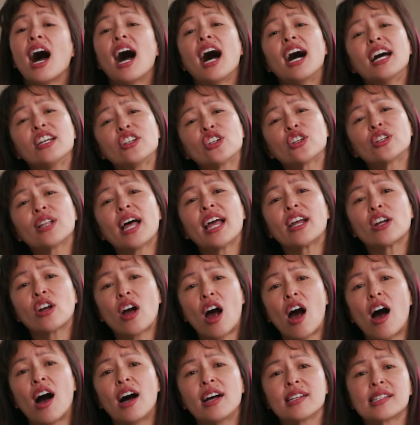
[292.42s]
Underlying
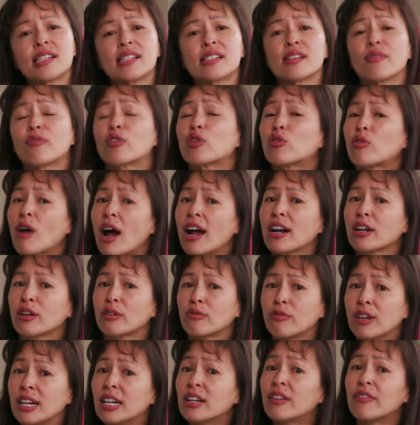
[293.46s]
causes of chronic
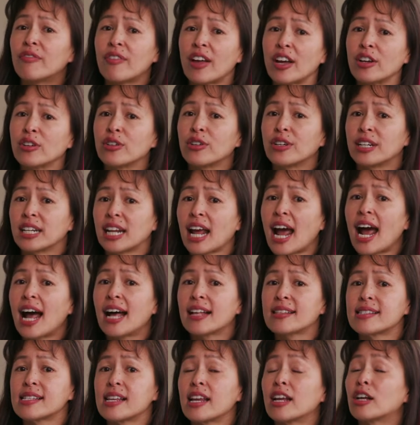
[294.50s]
renal failure in
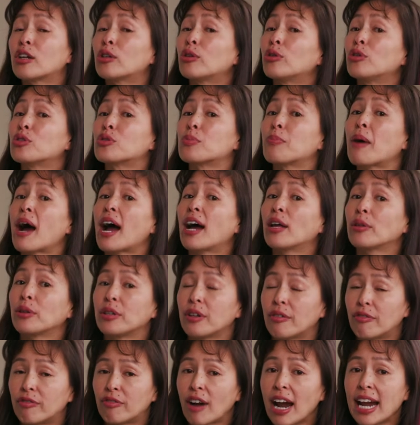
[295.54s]
cats includes
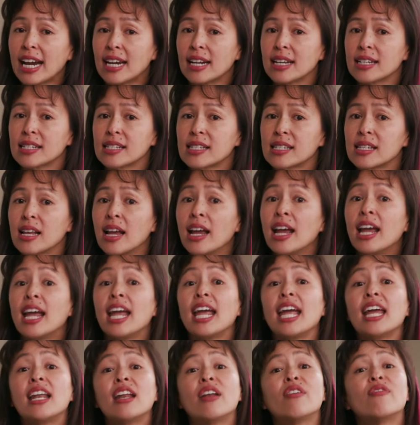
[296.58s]
pyelonephritis,
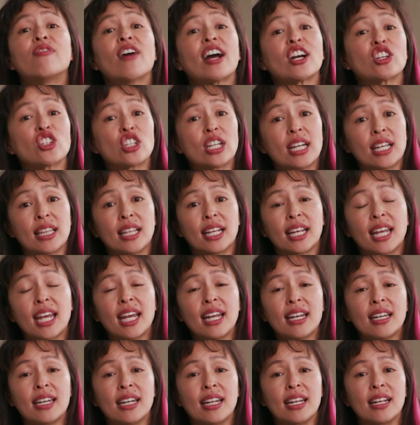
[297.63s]
an infection in the
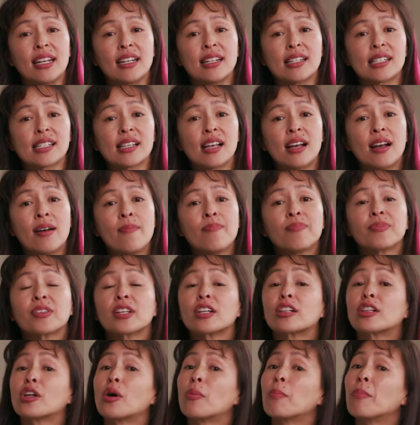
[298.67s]
kidneys,
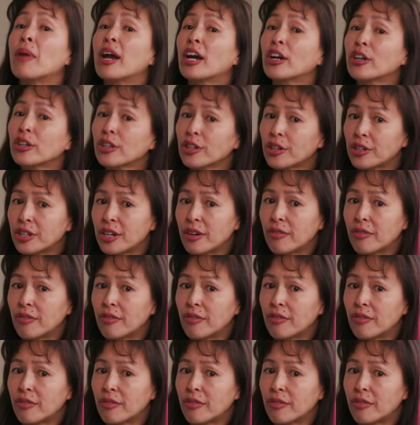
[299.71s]
glomerular